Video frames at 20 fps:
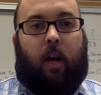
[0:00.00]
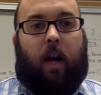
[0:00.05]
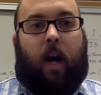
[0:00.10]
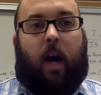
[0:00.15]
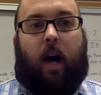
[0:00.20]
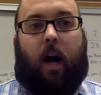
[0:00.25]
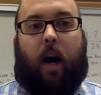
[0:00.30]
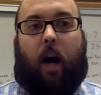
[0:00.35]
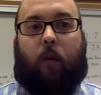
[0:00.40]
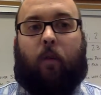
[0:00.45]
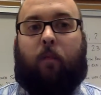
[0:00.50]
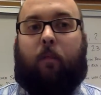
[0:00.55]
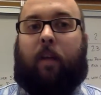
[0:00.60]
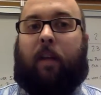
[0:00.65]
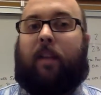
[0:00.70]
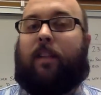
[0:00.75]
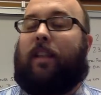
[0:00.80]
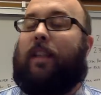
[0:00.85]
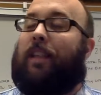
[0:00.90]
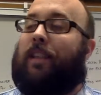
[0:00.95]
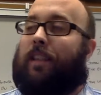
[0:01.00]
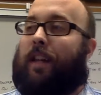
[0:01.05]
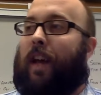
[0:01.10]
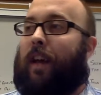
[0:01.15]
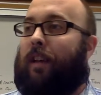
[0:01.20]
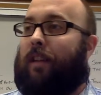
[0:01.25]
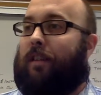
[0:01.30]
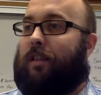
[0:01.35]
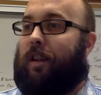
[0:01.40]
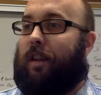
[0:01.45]
What makes these case
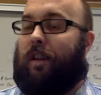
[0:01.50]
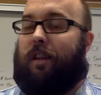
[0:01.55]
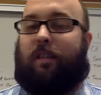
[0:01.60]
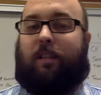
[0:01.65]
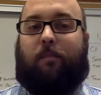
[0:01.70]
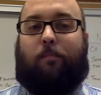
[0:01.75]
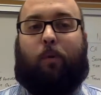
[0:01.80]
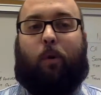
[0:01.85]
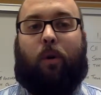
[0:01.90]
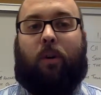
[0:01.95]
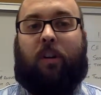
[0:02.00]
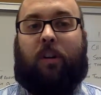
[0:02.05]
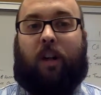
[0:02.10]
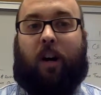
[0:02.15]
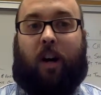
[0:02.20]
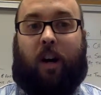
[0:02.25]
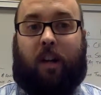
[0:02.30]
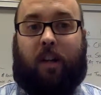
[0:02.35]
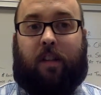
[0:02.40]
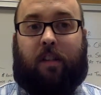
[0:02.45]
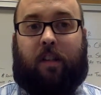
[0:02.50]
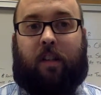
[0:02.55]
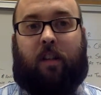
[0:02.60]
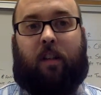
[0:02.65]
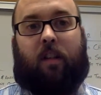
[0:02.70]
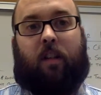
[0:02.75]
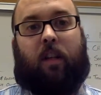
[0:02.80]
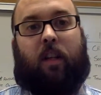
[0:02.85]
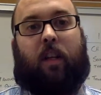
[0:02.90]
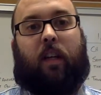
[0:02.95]
studies important to us
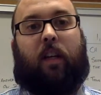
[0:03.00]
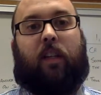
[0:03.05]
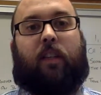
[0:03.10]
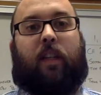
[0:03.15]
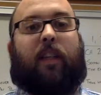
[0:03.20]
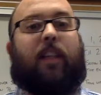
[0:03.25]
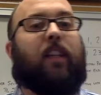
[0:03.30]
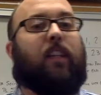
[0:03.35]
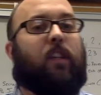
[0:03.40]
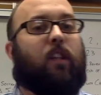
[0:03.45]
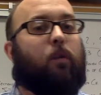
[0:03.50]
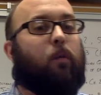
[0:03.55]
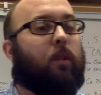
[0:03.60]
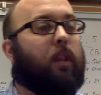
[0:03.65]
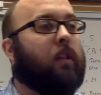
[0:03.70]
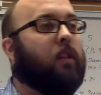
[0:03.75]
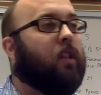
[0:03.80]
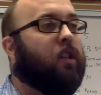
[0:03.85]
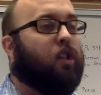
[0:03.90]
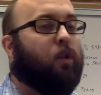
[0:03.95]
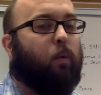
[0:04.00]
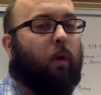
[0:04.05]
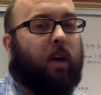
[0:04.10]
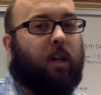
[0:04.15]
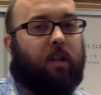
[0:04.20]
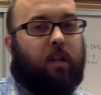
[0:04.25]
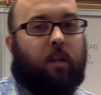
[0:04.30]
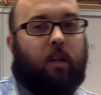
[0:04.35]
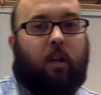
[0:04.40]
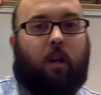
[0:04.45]
is that they deal with a
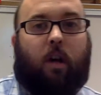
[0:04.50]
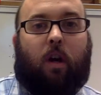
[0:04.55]
situation